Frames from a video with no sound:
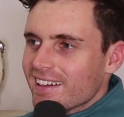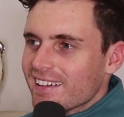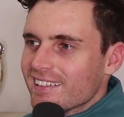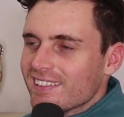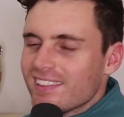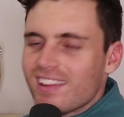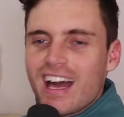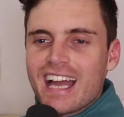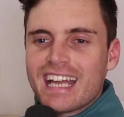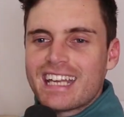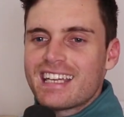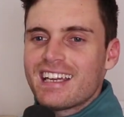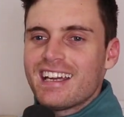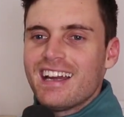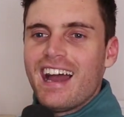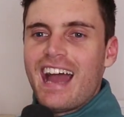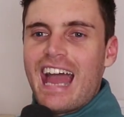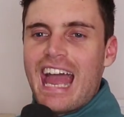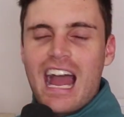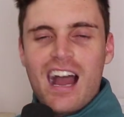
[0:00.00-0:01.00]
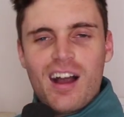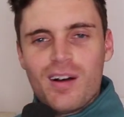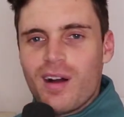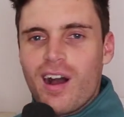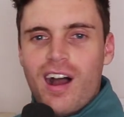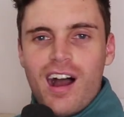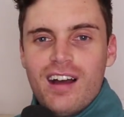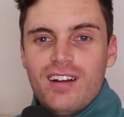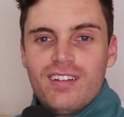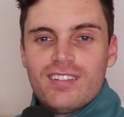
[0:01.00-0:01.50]
Like
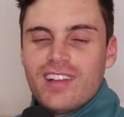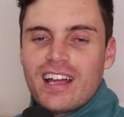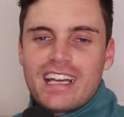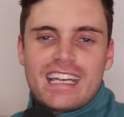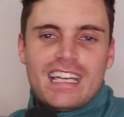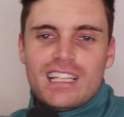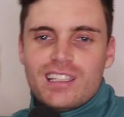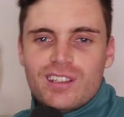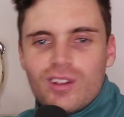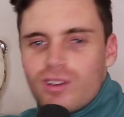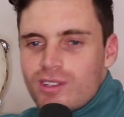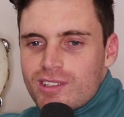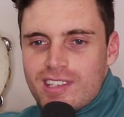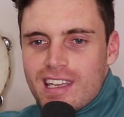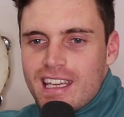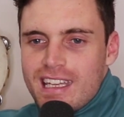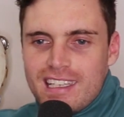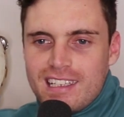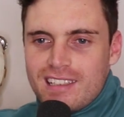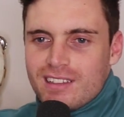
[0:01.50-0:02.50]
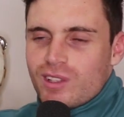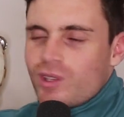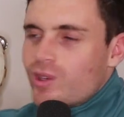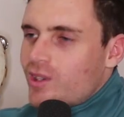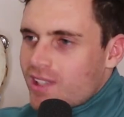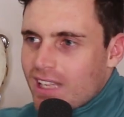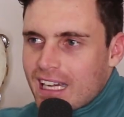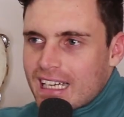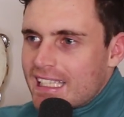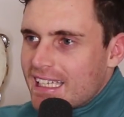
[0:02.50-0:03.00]
he didn't
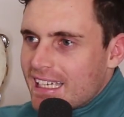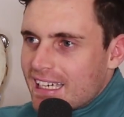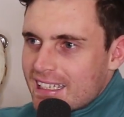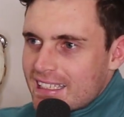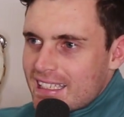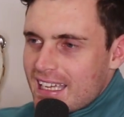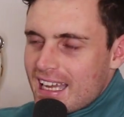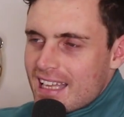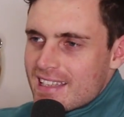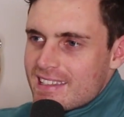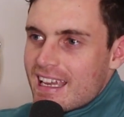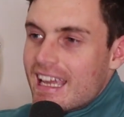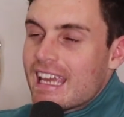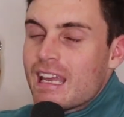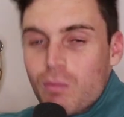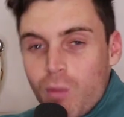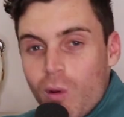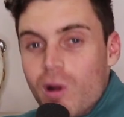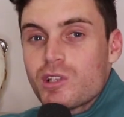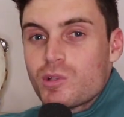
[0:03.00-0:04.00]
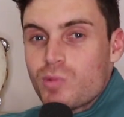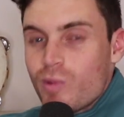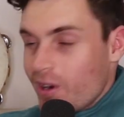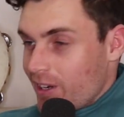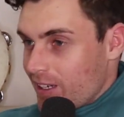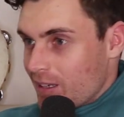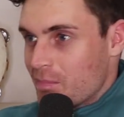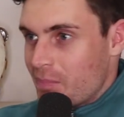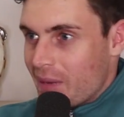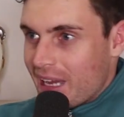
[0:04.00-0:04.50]
look like he had cancer. He was
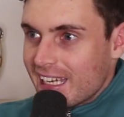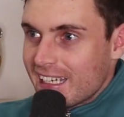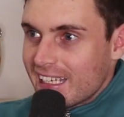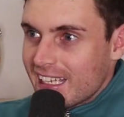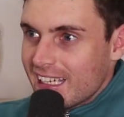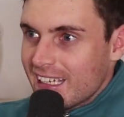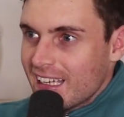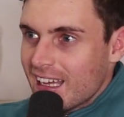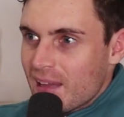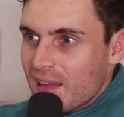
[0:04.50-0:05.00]
wearing a beanie,